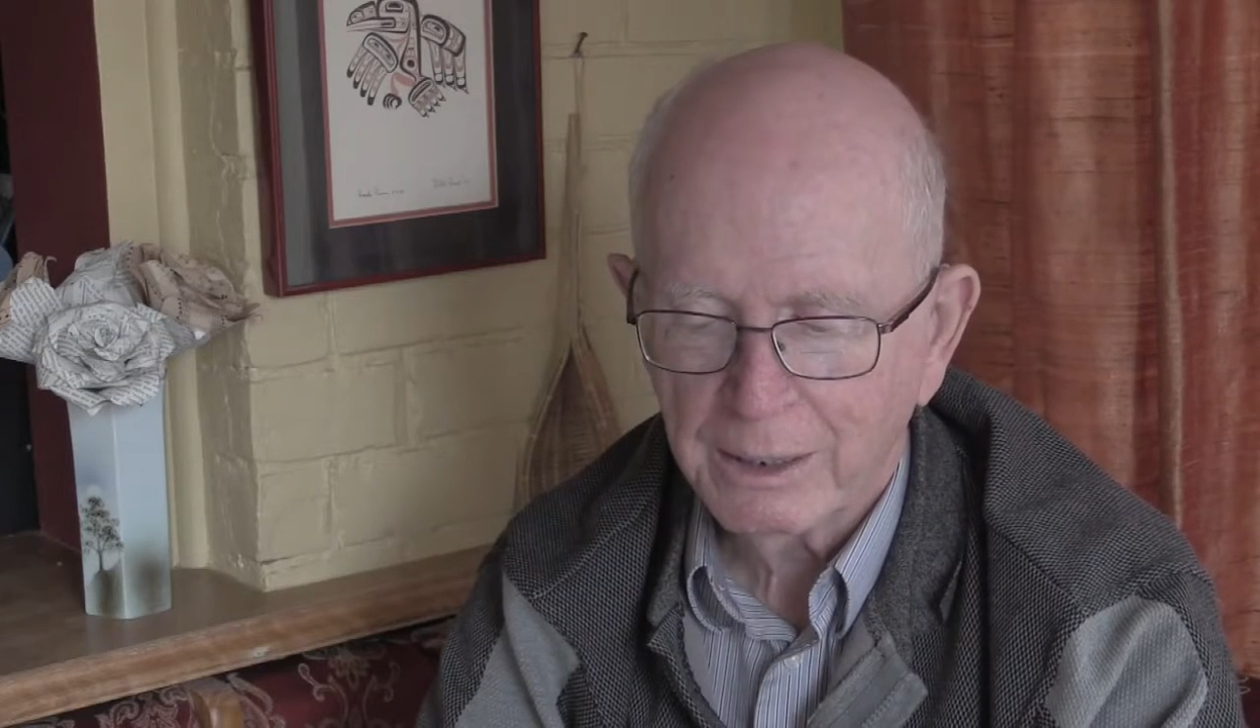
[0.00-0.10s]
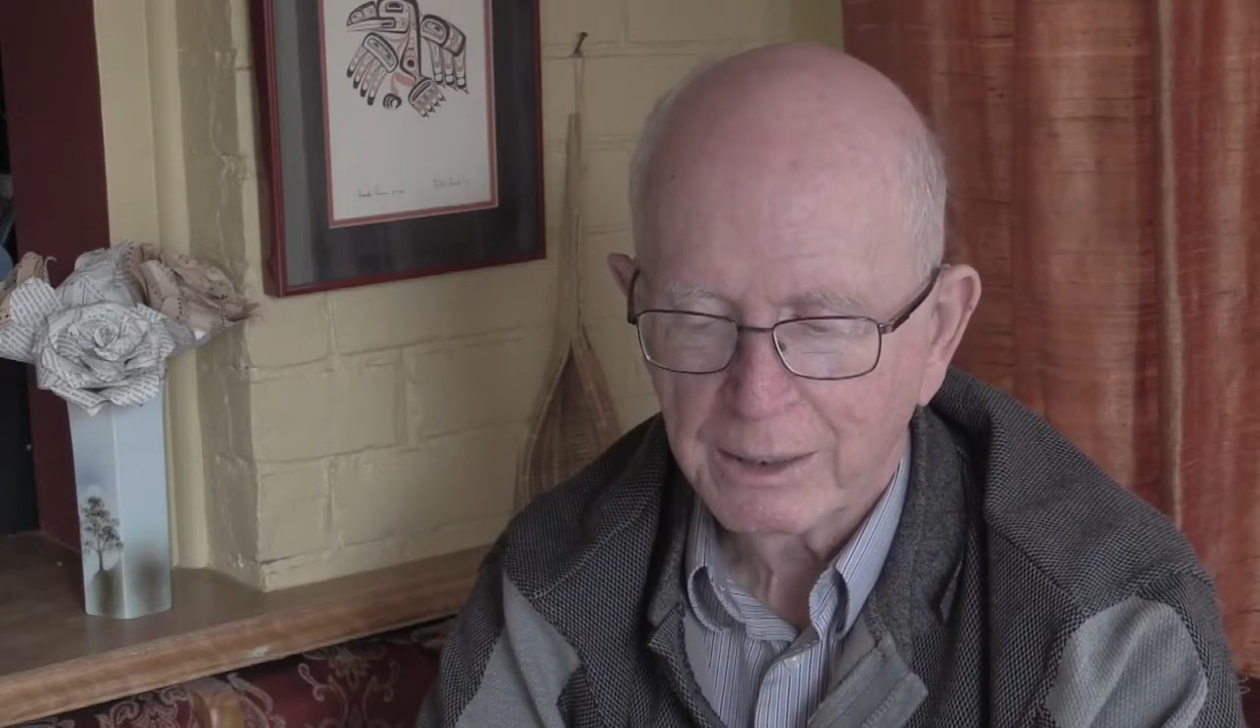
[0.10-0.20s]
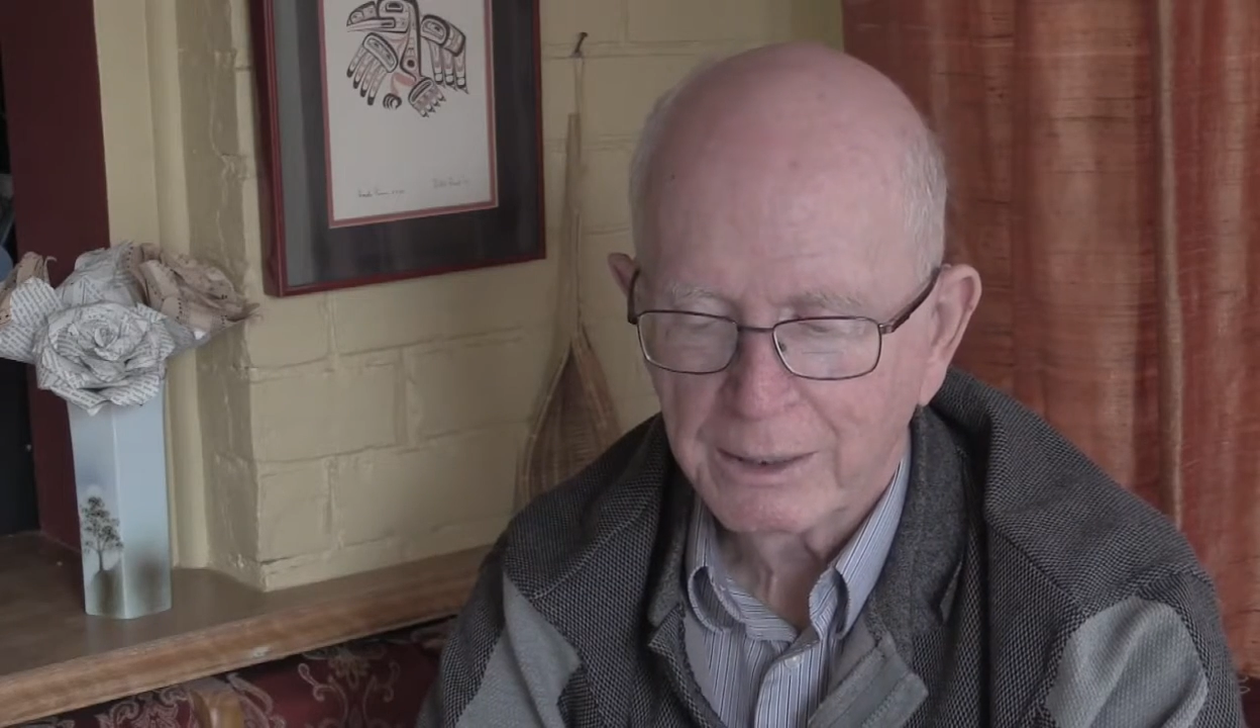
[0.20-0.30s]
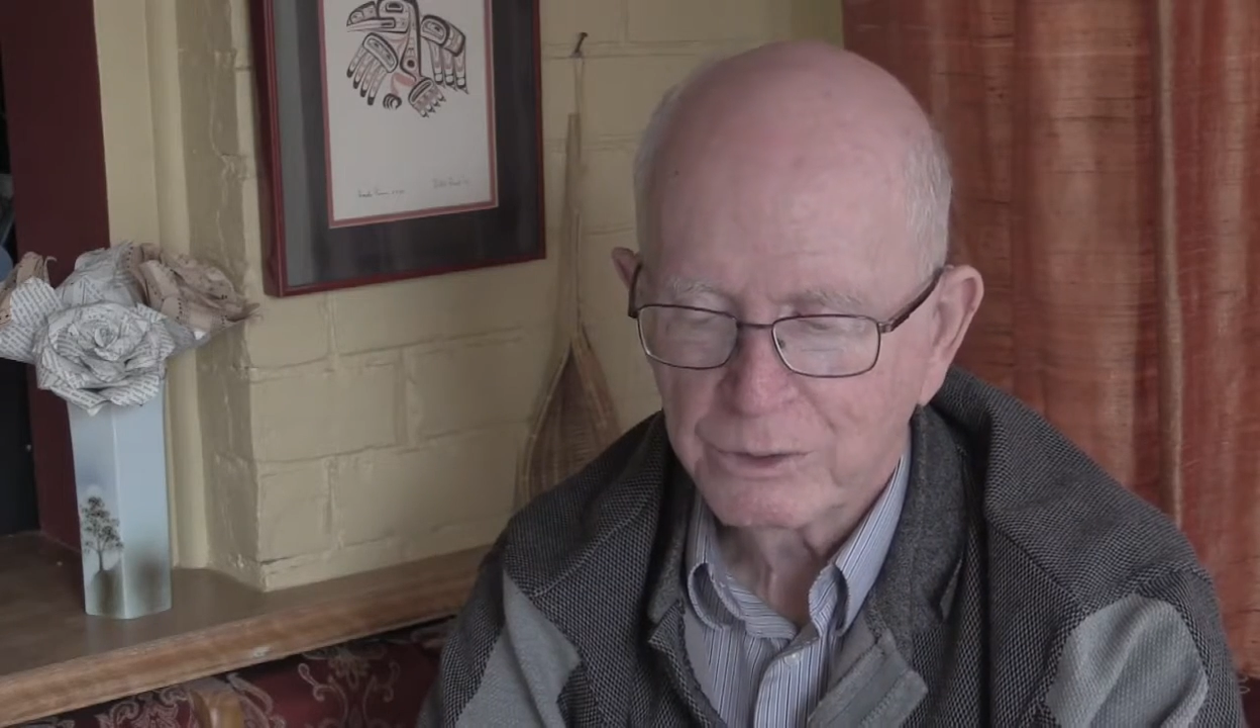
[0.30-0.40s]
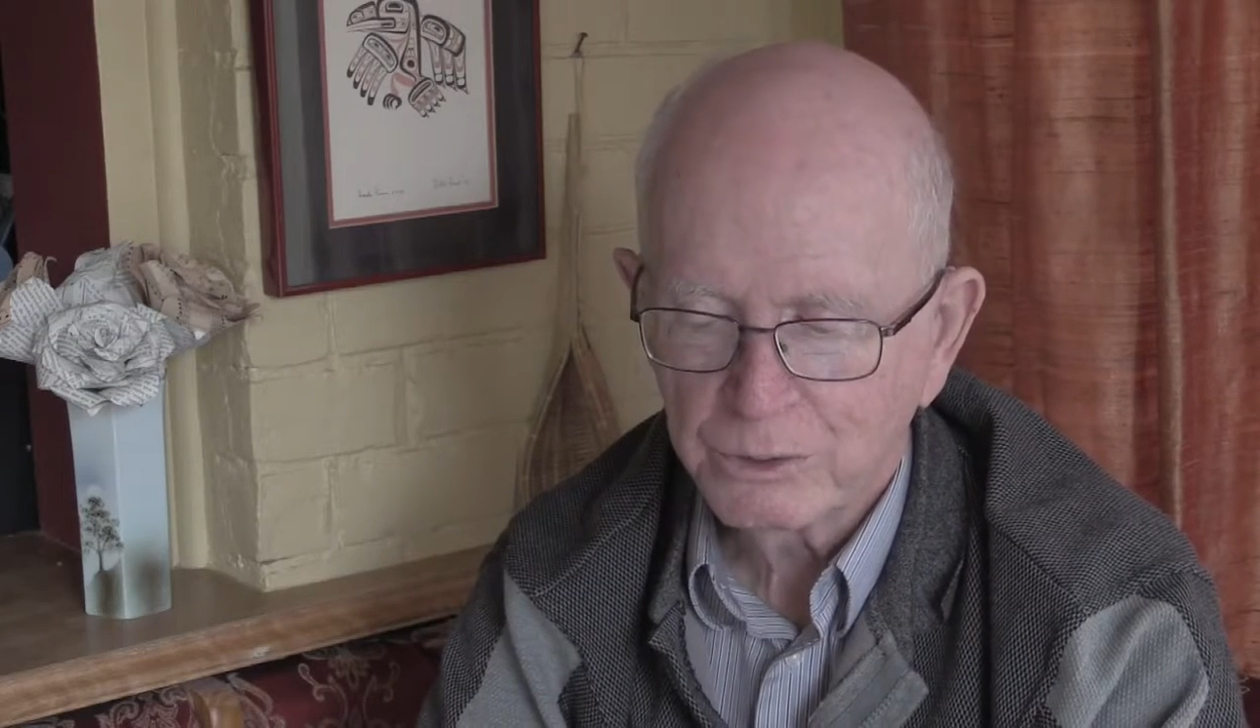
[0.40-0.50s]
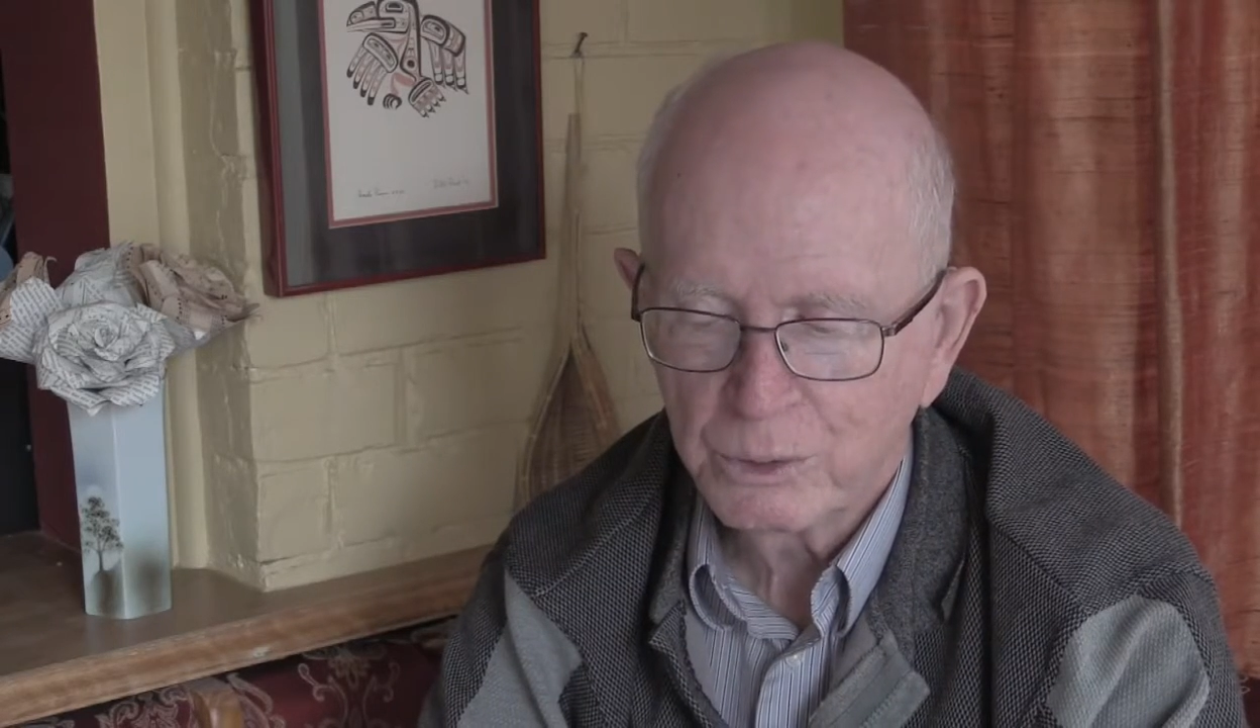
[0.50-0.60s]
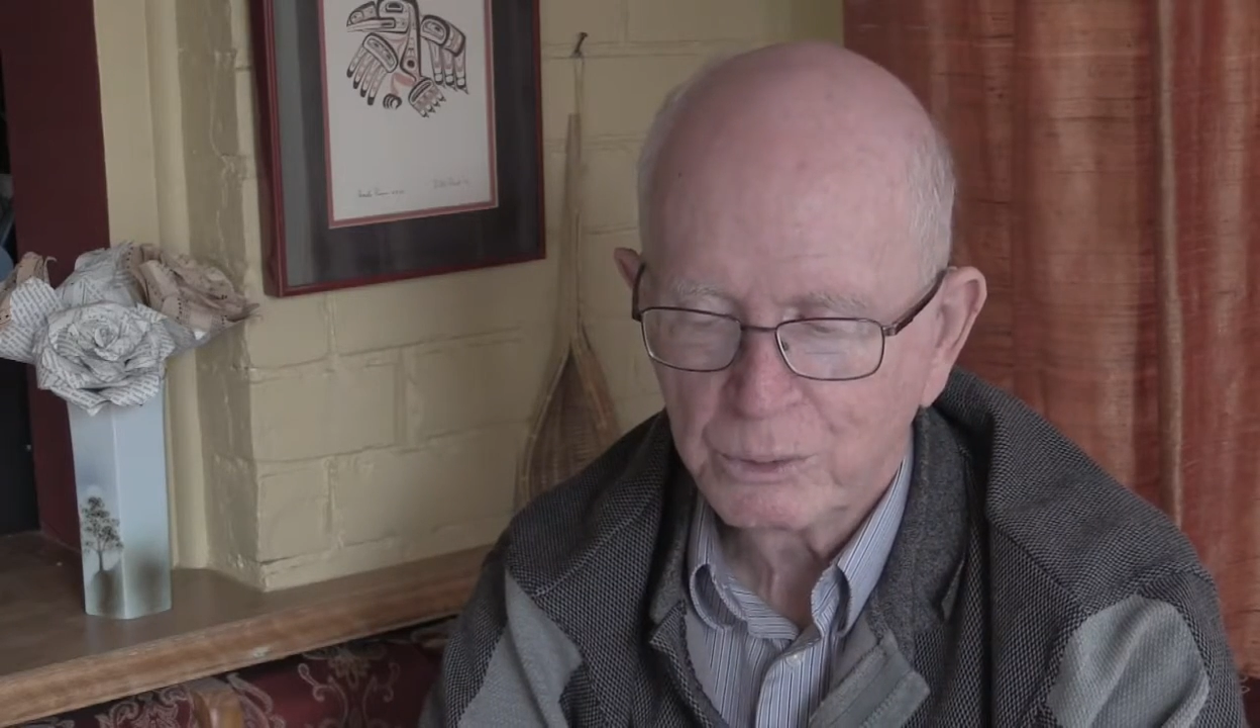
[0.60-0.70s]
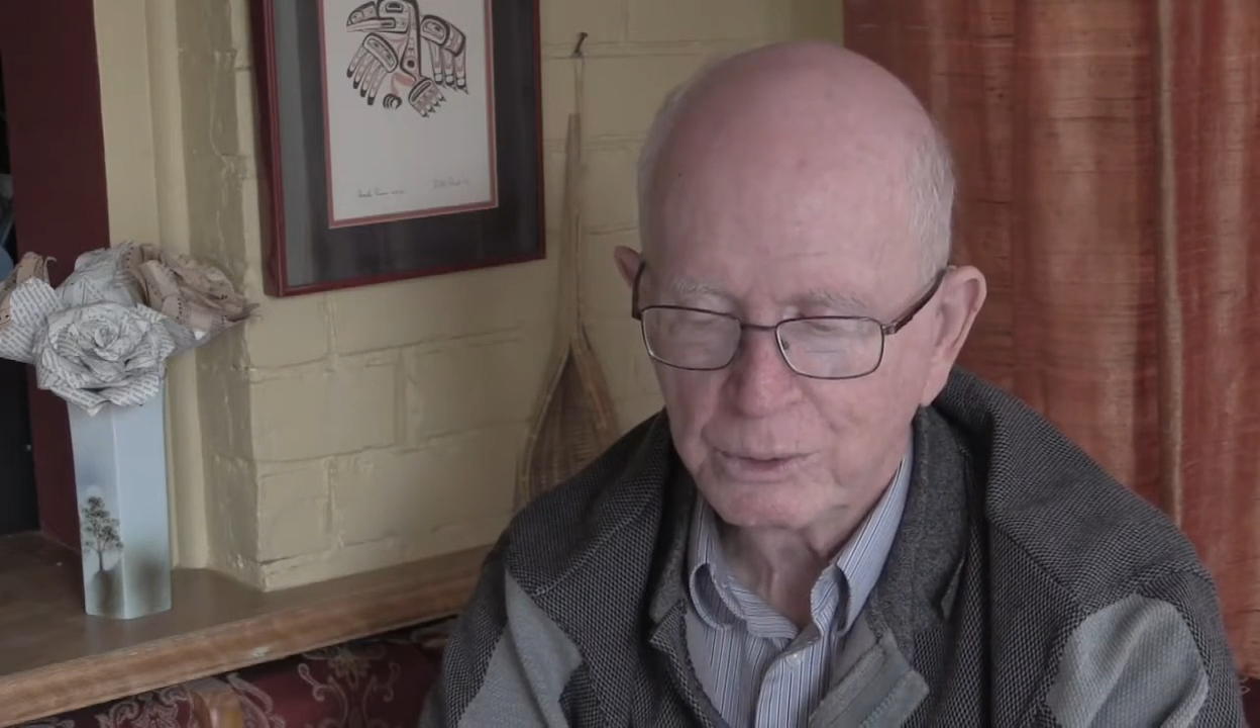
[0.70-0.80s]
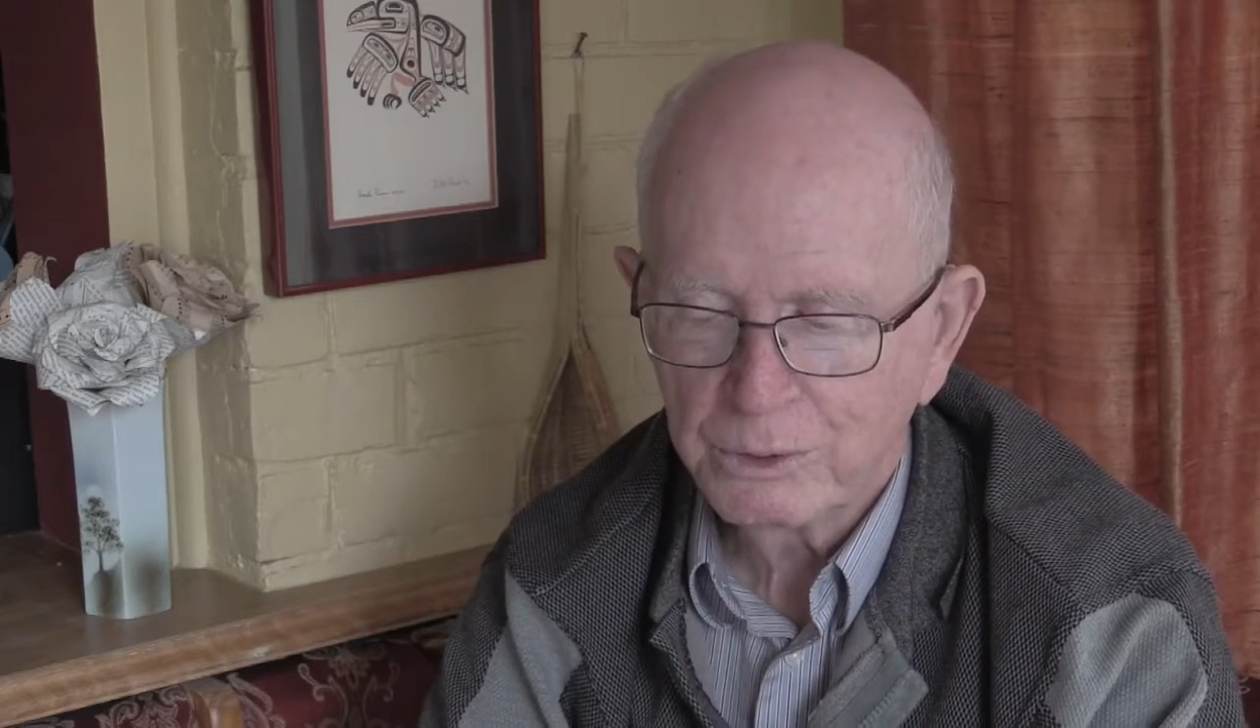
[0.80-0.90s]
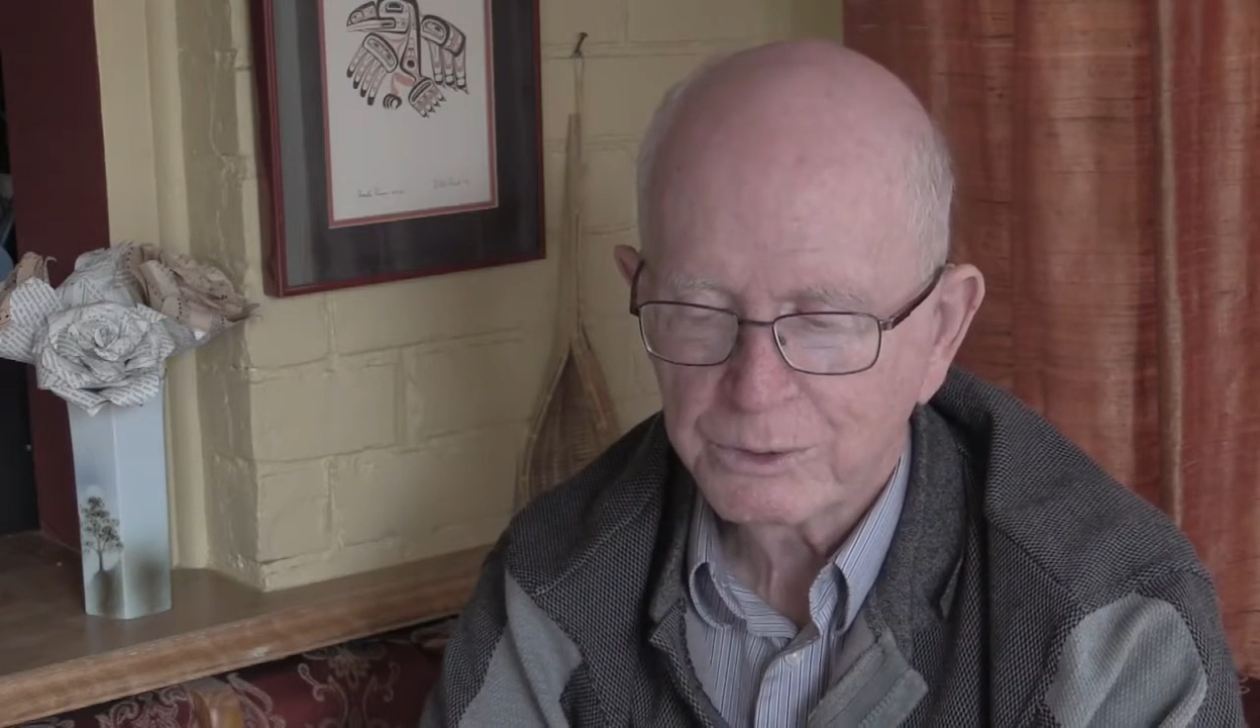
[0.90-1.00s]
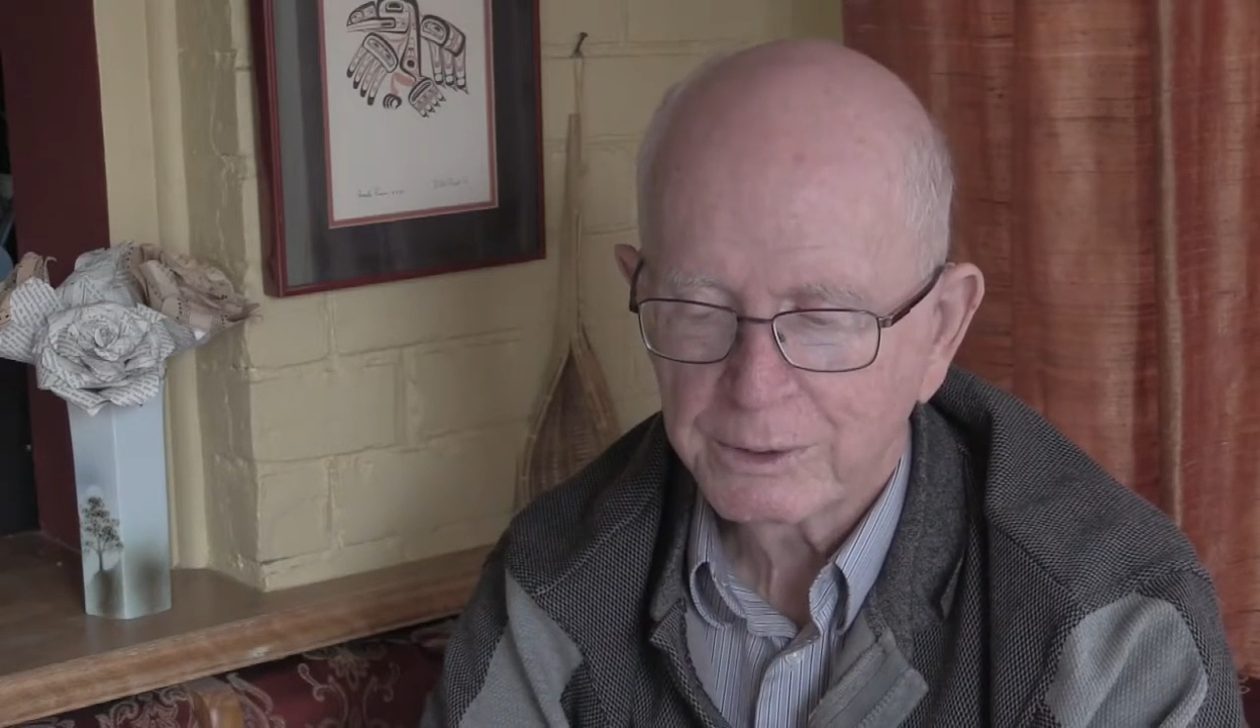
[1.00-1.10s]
schools